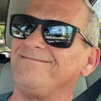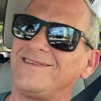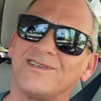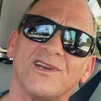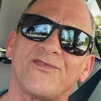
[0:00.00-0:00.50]

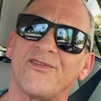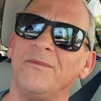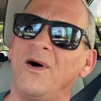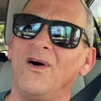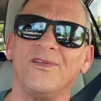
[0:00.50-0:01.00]
just
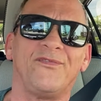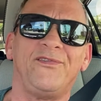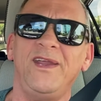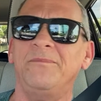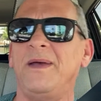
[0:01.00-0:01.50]
from all the
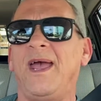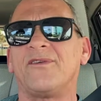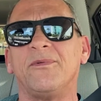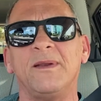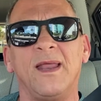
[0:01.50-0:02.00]
feedback
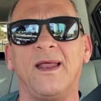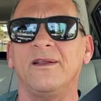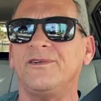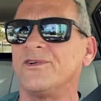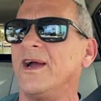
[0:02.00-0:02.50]
from a lot
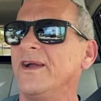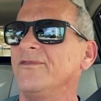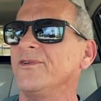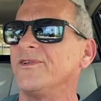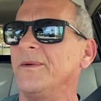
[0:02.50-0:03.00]
of
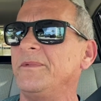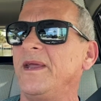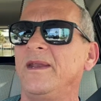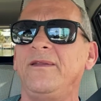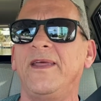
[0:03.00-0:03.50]
drivers I'm
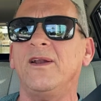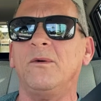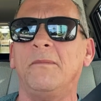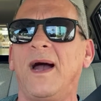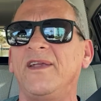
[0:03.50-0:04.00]
getting, they
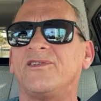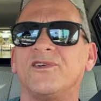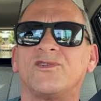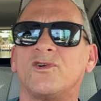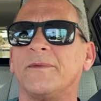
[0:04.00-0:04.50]
don't mind
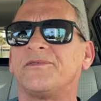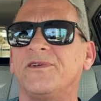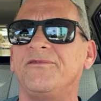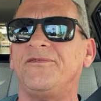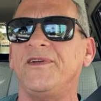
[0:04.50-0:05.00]

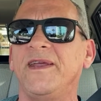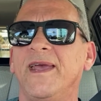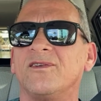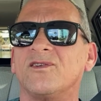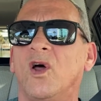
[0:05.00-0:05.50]
subscription fee
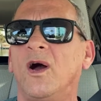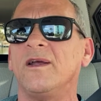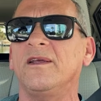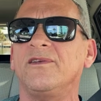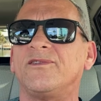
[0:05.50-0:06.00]
as long
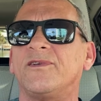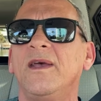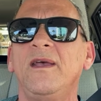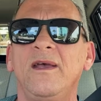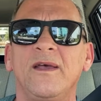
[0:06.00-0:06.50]
as
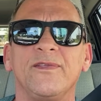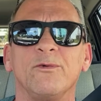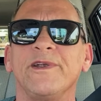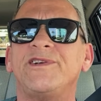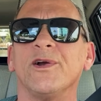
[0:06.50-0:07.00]
the
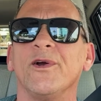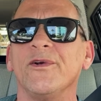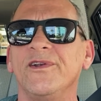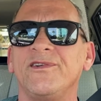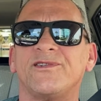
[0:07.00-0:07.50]

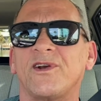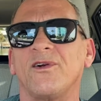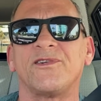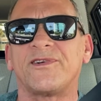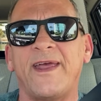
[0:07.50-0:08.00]
return is,
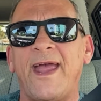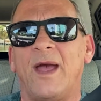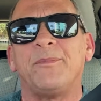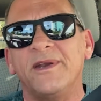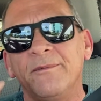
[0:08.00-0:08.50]
starts to
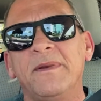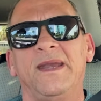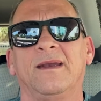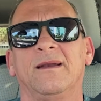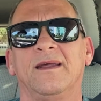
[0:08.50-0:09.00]
happen
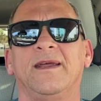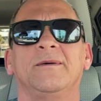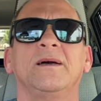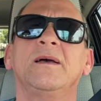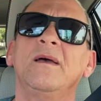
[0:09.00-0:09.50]
immediately.
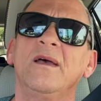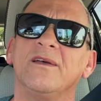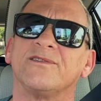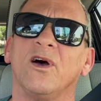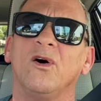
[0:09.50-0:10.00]

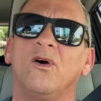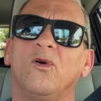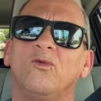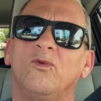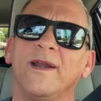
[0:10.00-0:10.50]
So
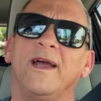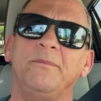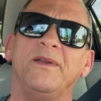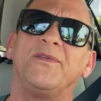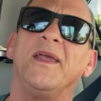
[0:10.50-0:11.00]
what I've
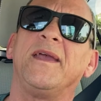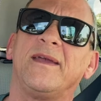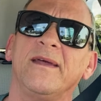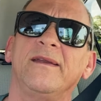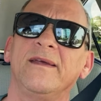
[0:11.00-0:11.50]
been
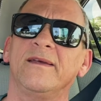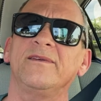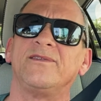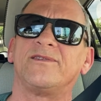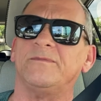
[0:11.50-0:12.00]
thinking
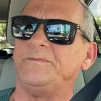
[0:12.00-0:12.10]
is